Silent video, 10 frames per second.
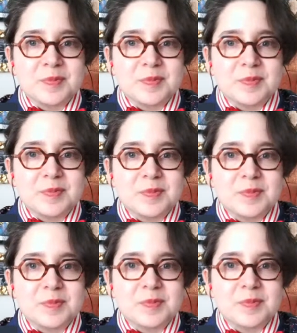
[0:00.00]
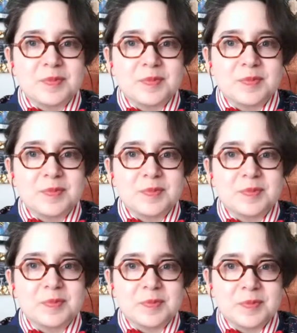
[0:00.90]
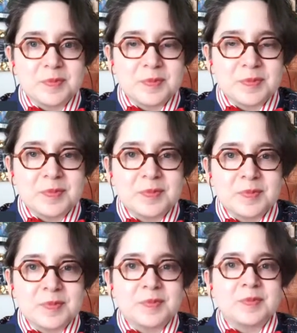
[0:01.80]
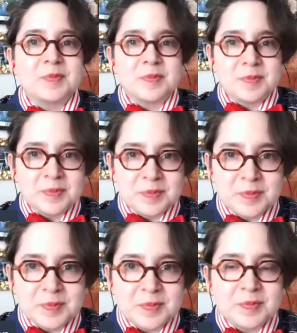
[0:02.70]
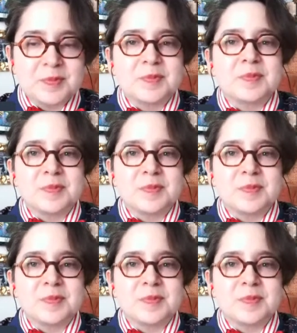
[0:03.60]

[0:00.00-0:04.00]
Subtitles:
No words are spoken by the person on screen.